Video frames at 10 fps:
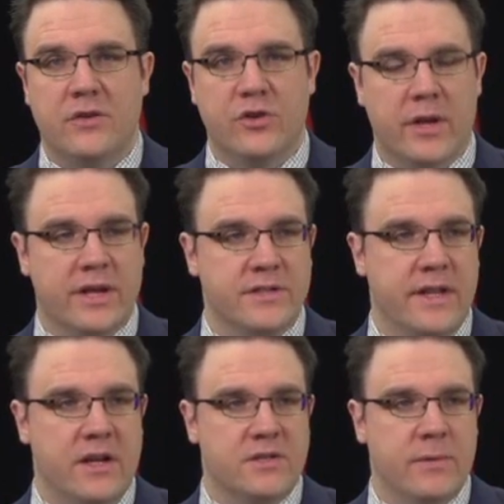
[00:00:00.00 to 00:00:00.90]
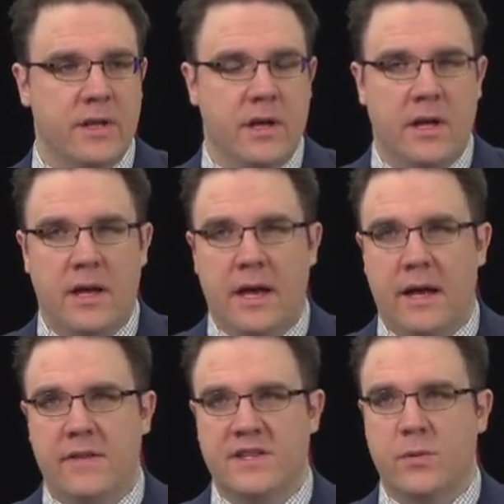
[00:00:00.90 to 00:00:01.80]
uh, during his announcement,
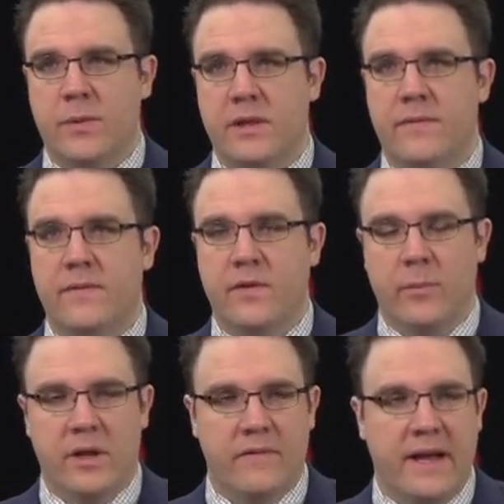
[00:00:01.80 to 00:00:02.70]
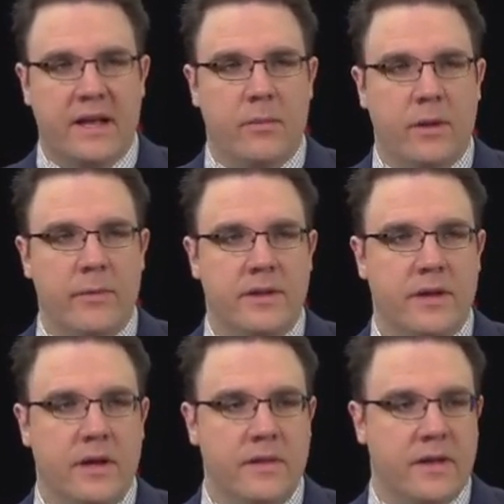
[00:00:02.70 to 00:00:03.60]
and this will be the fulfillment of that commitment
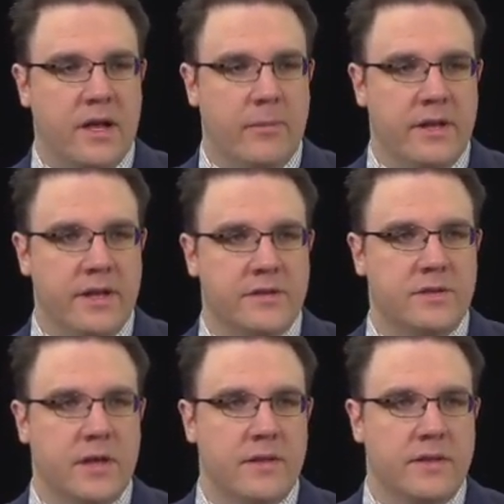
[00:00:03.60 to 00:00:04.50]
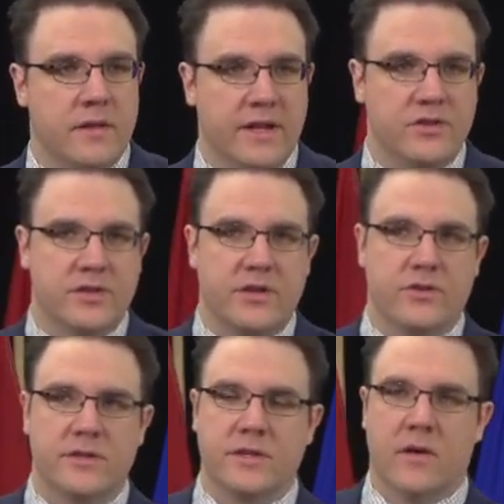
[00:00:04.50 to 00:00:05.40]
uh, in the coming days, uh, that the
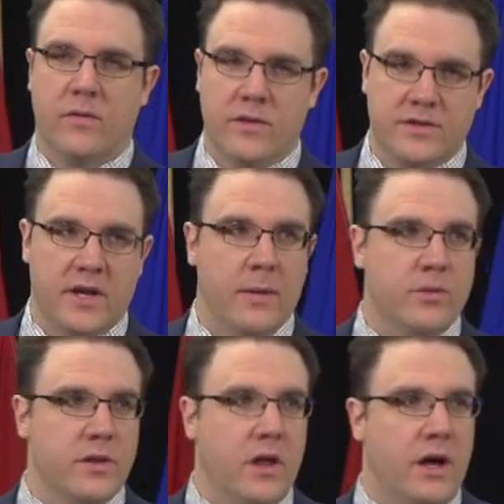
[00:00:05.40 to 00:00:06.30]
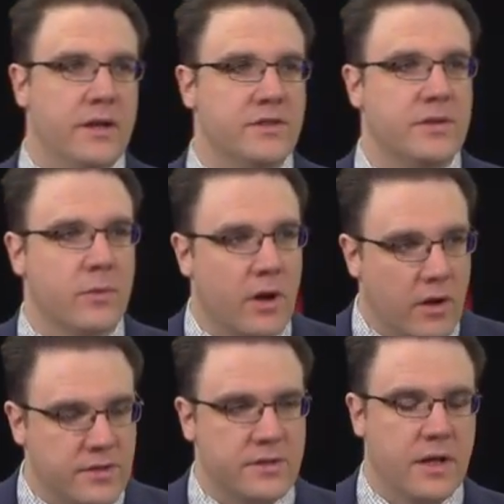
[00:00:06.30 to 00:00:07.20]
legislature itself will decide what the law is in
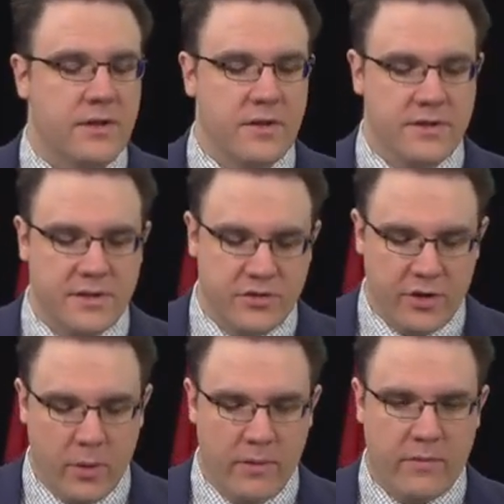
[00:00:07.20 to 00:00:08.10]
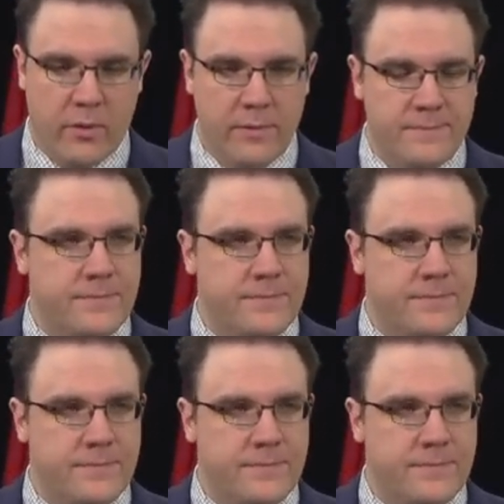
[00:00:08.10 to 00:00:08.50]
regards uh, to this issue going forward.